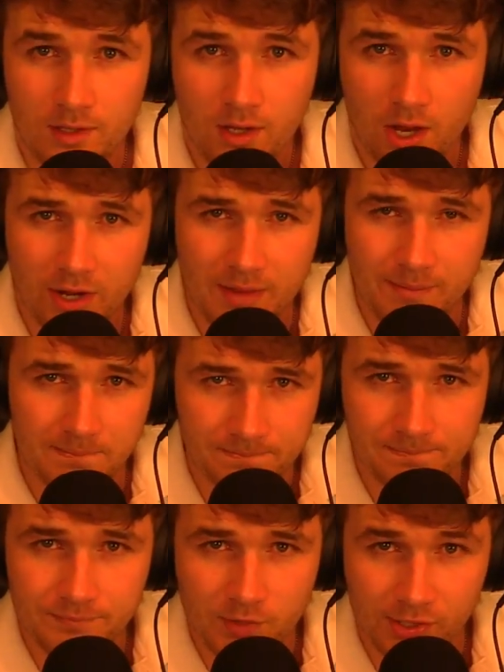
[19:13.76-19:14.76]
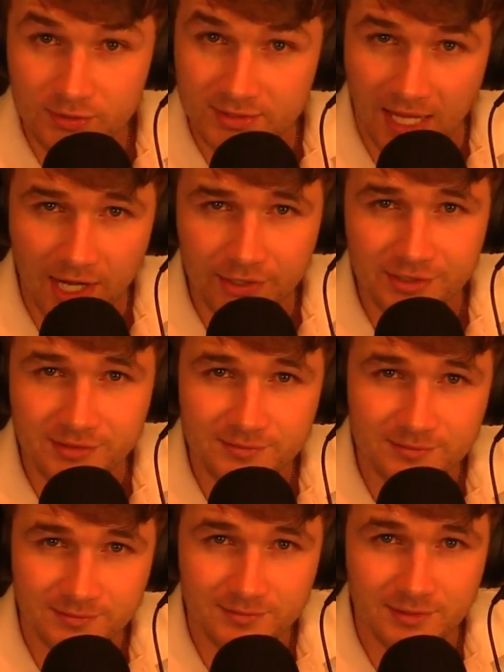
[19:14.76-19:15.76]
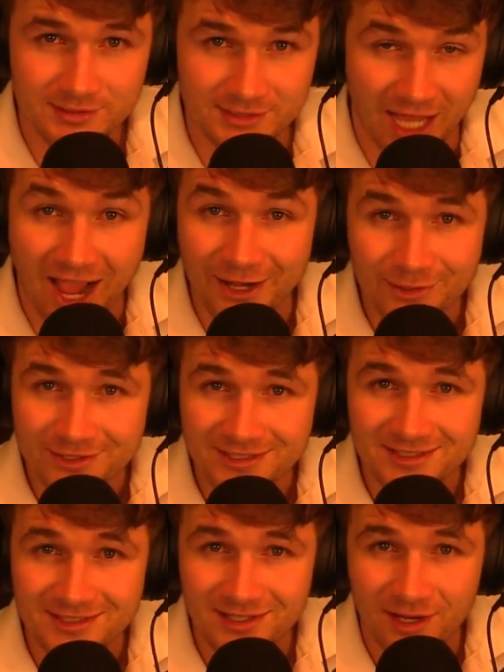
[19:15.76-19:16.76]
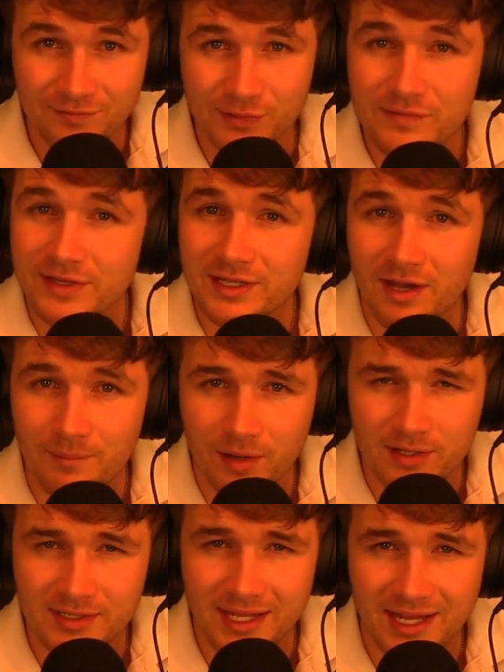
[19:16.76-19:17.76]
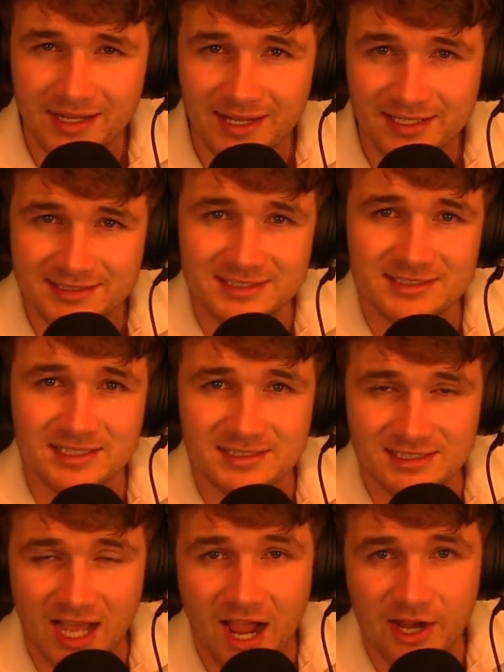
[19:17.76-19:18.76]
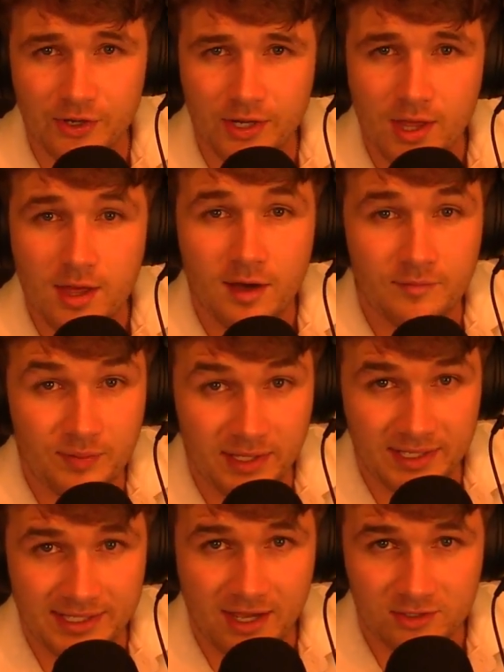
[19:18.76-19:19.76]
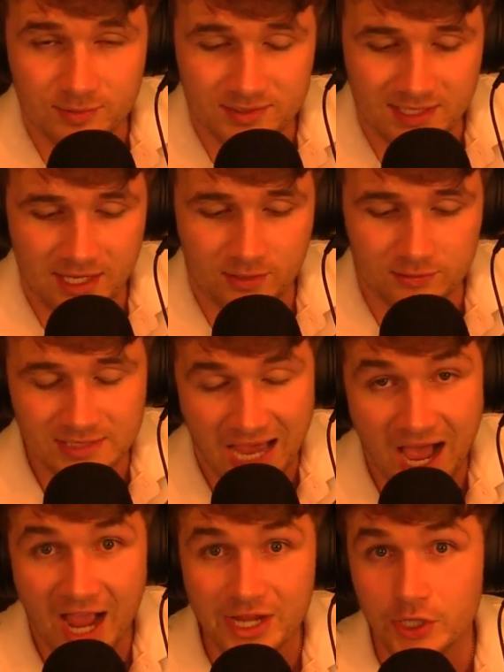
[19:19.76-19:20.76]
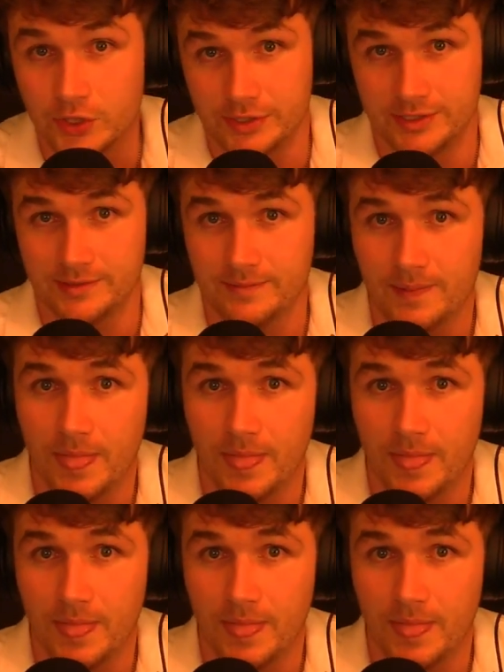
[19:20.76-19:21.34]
All right, men. Are you tired? Tired of living a mundane existence? Tired of being a couch potato? Tired